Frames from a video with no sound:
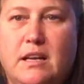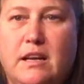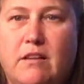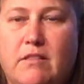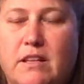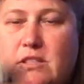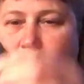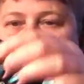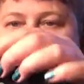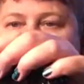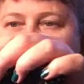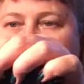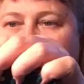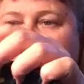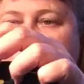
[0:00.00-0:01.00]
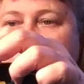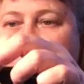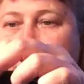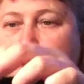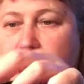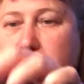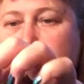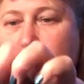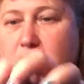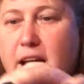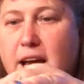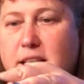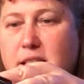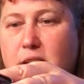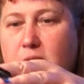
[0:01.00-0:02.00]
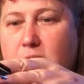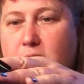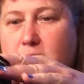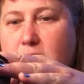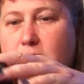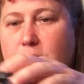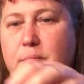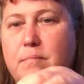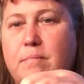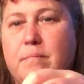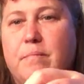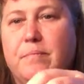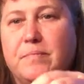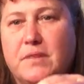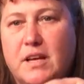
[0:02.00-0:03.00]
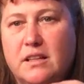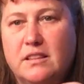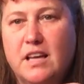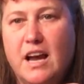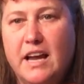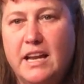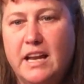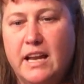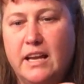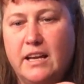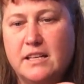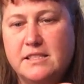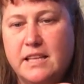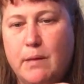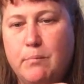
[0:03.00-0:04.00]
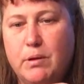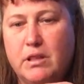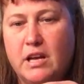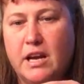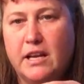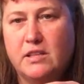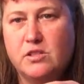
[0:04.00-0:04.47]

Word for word: down. That's okay. But this one has a lining, a separate lining.